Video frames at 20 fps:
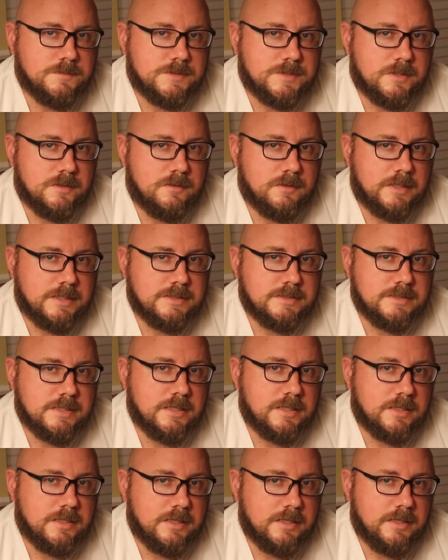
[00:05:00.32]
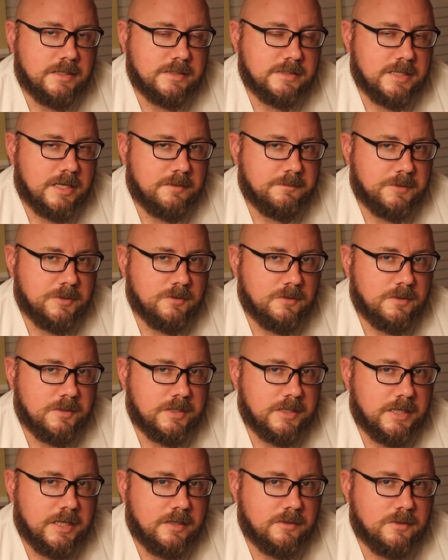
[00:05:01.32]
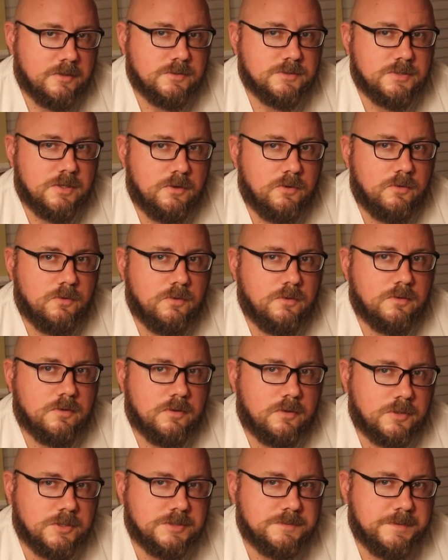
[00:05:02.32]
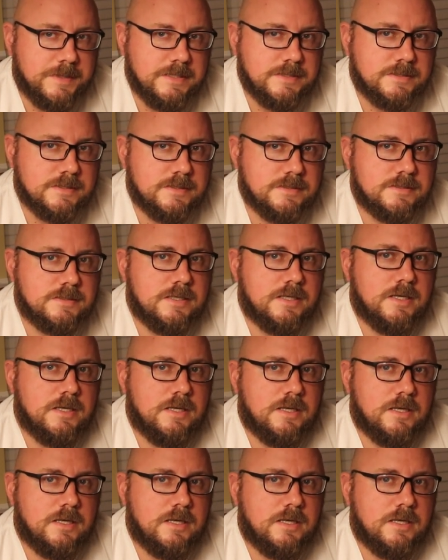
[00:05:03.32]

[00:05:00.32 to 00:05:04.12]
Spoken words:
So like I said, anytime you're looking at those whole large pieces,